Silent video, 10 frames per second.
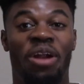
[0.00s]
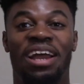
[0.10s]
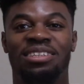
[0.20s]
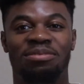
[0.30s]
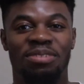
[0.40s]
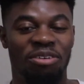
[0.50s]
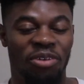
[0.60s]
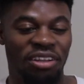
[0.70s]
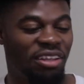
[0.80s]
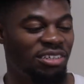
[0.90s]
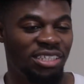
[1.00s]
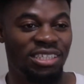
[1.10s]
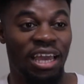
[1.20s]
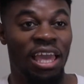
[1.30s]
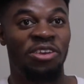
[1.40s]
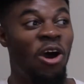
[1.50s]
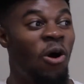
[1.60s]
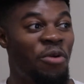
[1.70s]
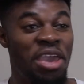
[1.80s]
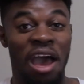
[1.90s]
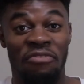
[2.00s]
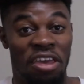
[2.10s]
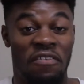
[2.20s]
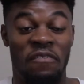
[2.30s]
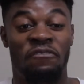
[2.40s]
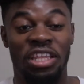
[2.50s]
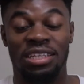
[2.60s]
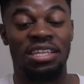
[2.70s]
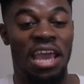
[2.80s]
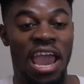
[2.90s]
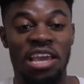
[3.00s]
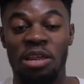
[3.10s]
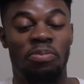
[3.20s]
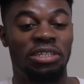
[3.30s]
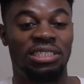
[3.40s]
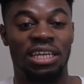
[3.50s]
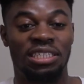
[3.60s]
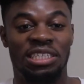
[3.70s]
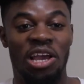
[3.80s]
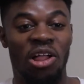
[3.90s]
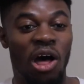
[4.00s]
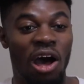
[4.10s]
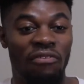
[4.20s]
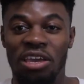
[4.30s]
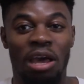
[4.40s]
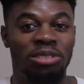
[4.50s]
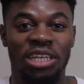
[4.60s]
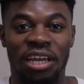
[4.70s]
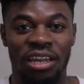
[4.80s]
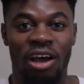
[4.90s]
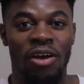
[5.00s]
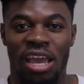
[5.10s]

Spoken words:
randomly, where they're just like, yo, we have like 50 to 80% sale off. Come check it out.